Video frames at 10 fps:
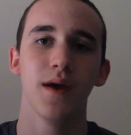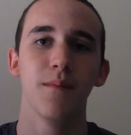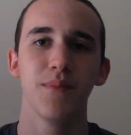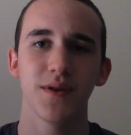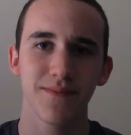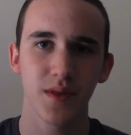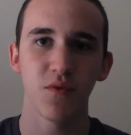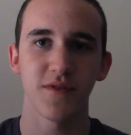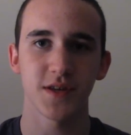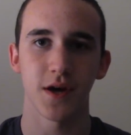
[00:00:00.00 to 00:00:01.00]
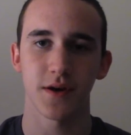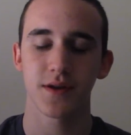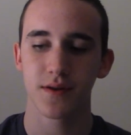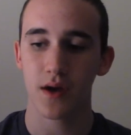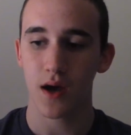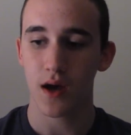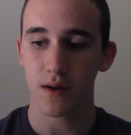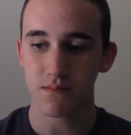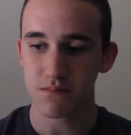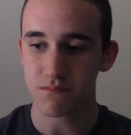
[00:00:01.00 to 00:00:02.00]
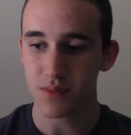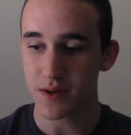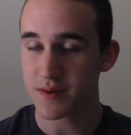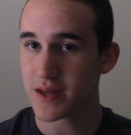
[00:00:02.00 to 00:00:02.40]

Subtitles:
But the movie sucked. But